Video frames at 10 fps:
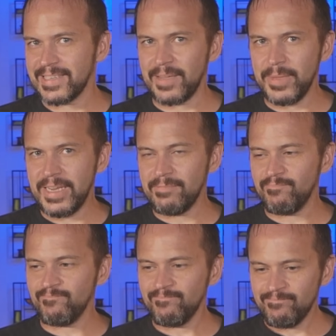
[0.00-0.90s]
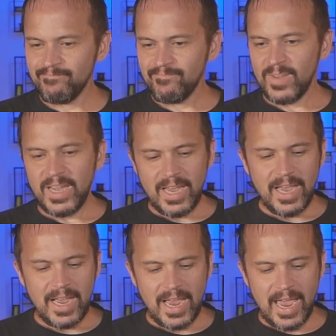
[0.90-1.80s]
I mean,
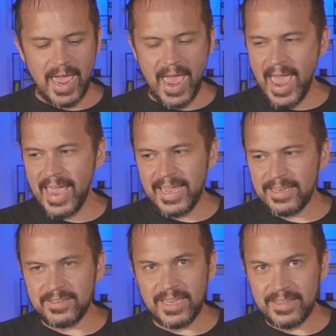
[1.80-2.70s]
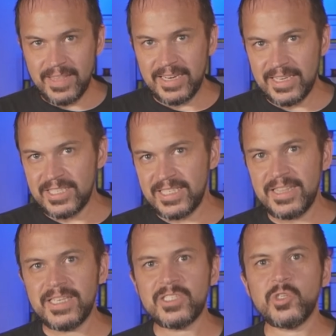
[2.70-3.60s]
I did, they did
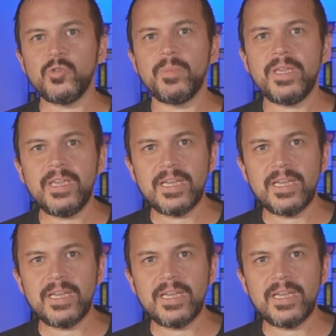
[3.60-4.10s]
send this to me.